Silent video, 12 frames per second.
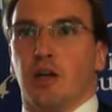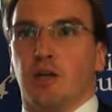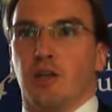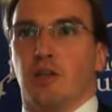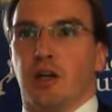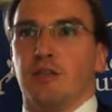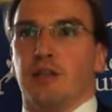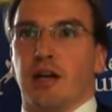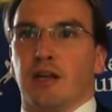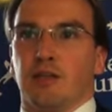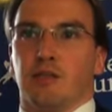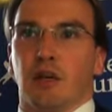look at
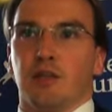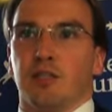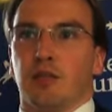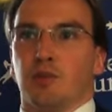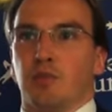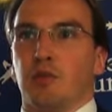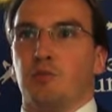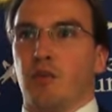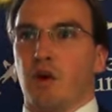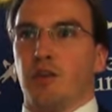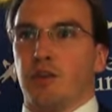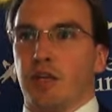that concept a bit
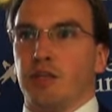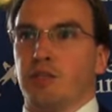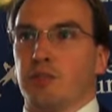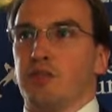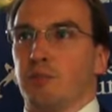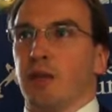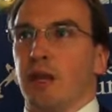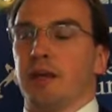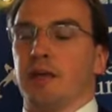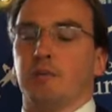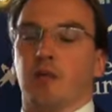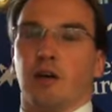broader than just the planning.